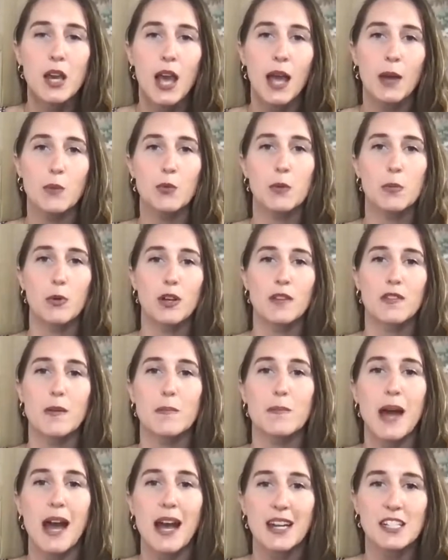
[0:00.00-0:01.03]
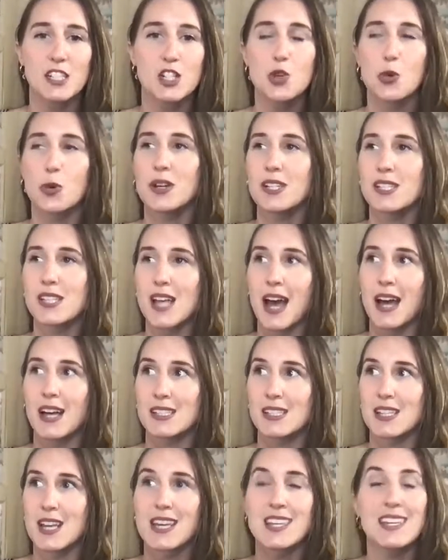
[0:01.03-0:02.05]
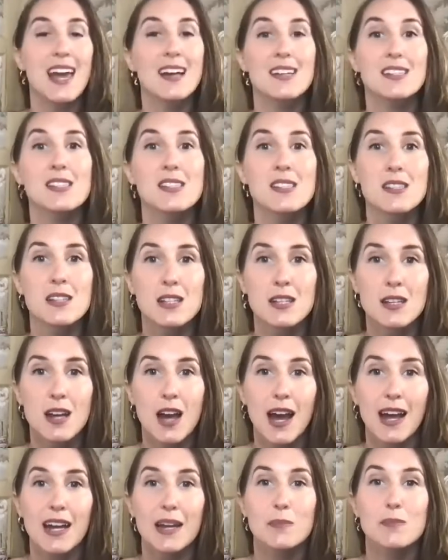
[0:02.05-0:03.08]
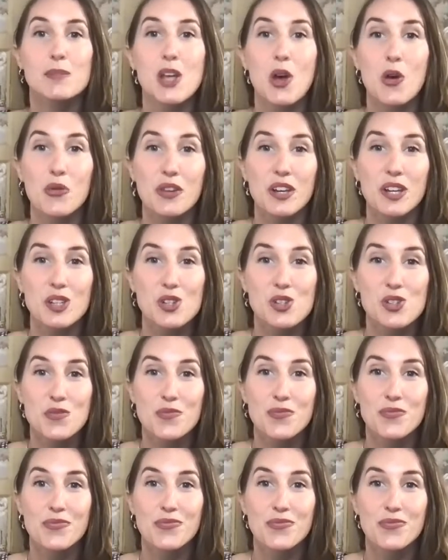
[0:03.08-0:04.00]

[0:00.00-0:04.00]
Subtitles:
and we bring them back into us as, yes, I am selfish.